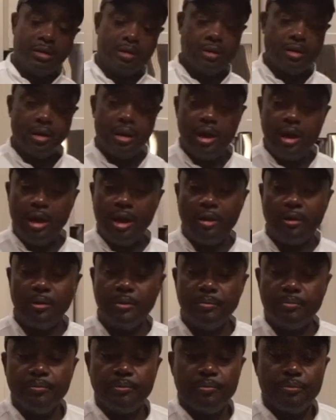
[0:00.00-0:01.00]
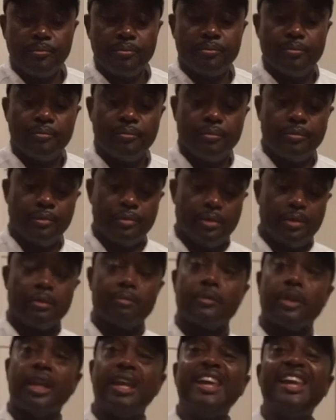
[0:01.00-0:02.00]
Now,
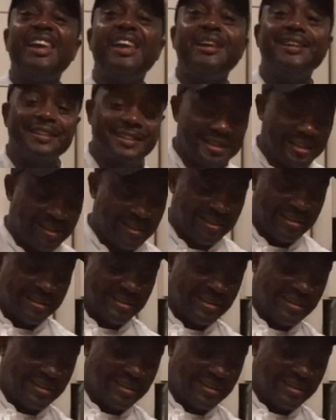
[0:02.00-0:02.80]
easy.